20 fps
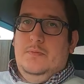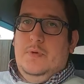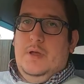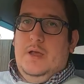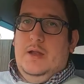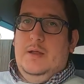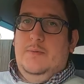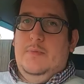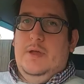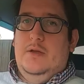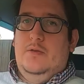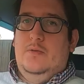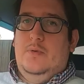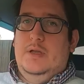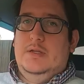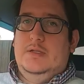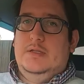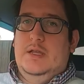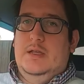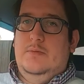and it may
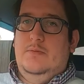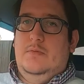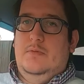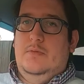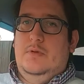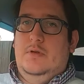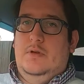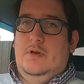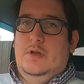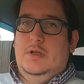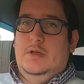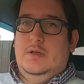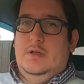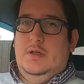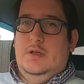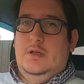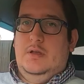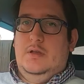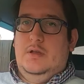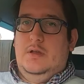always seem like
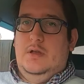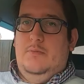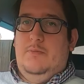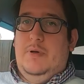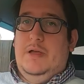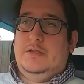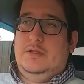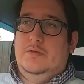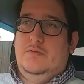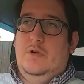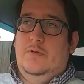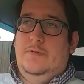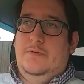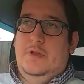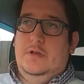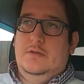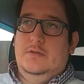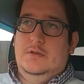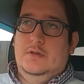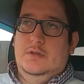a better
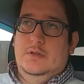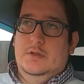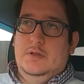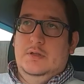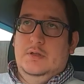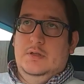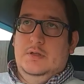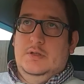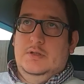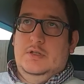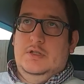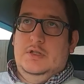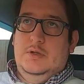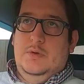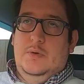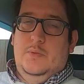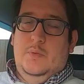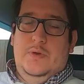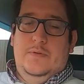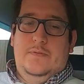offer to
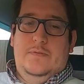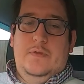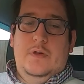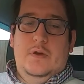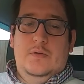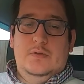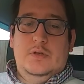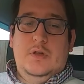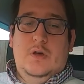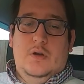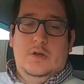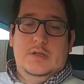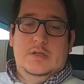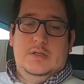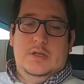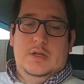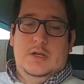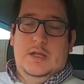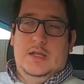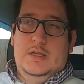do it with those
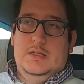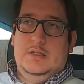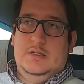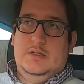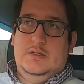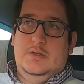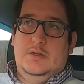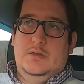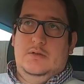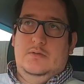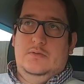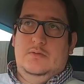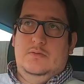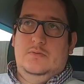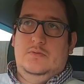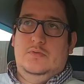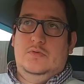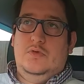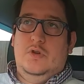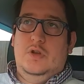guys than it is to
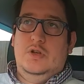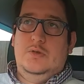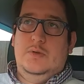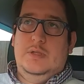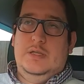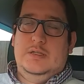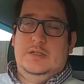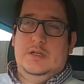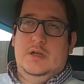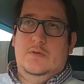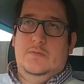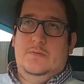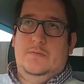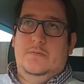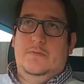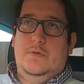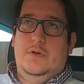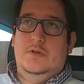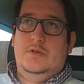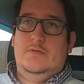try and do it yourself
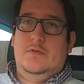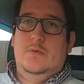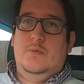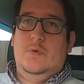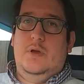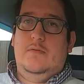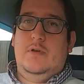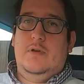and find your own way